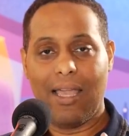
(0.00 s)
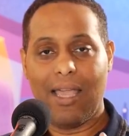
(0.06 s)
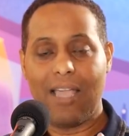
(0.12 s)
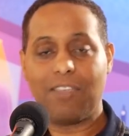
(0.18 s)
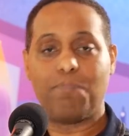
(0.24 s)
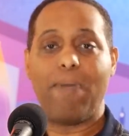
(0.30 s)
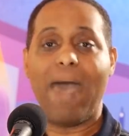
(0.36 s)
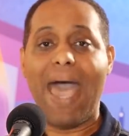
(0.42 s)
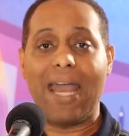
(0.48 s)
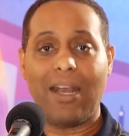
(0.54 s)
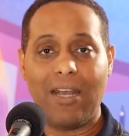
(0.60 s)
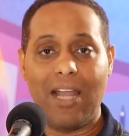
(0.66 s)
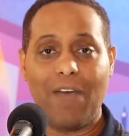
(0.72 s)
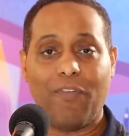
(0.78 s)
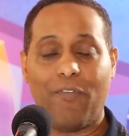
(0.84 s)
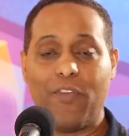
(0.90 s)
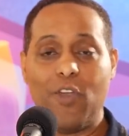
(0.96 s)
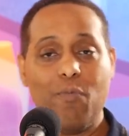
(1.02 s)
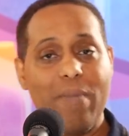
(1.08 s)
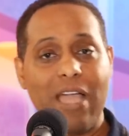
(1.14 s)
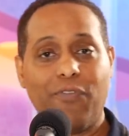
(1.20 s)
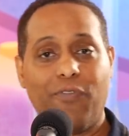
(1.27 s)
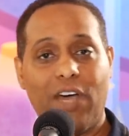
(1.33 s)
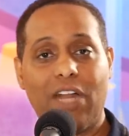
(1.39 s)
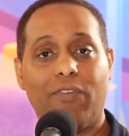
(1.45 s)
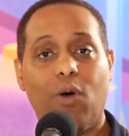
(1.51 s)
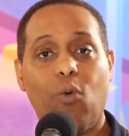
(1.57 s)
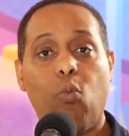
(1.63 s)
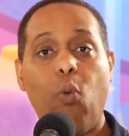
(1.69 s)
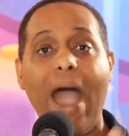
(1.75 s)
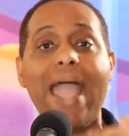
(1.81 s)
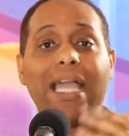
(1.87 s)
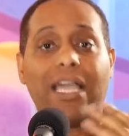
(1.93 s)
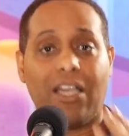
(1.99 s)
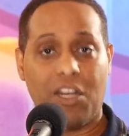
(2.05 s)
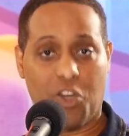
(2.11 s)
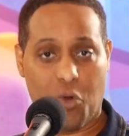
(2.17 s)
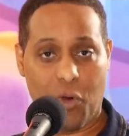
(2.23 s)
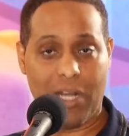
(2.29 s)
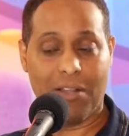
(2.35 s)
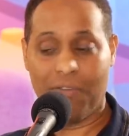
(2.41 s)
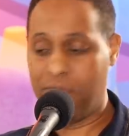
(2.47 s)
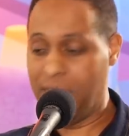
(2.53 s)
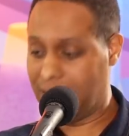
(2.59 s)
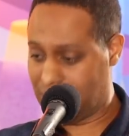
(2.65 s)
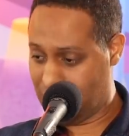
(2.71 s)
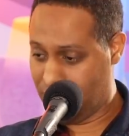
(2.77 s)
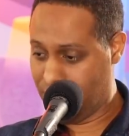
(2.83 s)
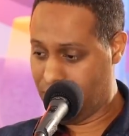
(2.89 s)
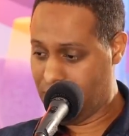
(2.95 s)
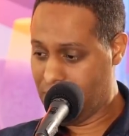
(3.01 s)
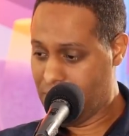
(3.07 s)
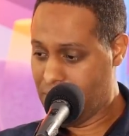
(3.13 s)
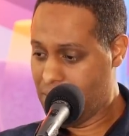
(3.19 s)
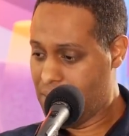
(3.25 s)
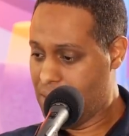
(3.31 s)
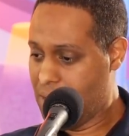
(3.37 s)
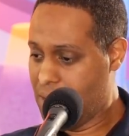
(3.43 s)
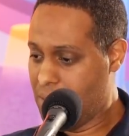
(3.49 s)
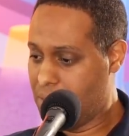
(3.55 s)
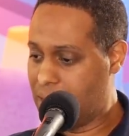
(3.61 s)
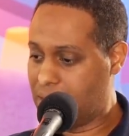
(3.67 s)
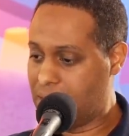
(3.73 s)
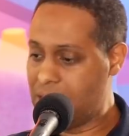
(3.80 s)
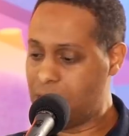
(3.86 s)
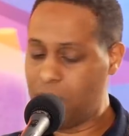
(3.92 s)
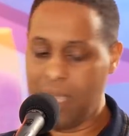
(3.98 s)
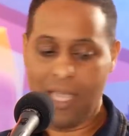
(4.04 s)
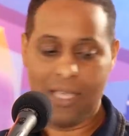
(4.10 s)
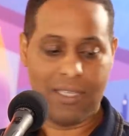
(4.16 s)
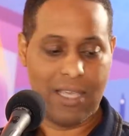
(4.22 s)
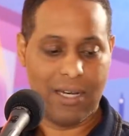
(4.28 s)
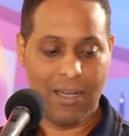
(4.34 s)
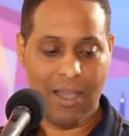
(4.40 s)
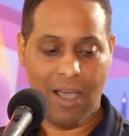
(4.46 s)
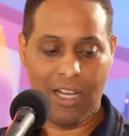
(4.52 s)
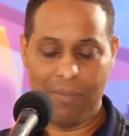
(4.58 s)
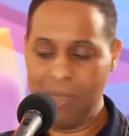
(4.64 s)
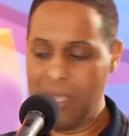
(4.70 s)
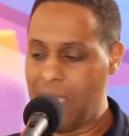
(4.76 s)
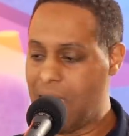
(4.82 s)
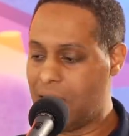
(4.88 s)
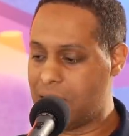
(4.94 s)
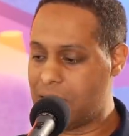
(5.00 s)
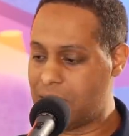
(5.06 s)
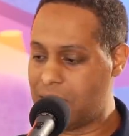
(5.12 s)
It's bad enough if you make fun of a white Katrina victim. But this man said, no, let me add a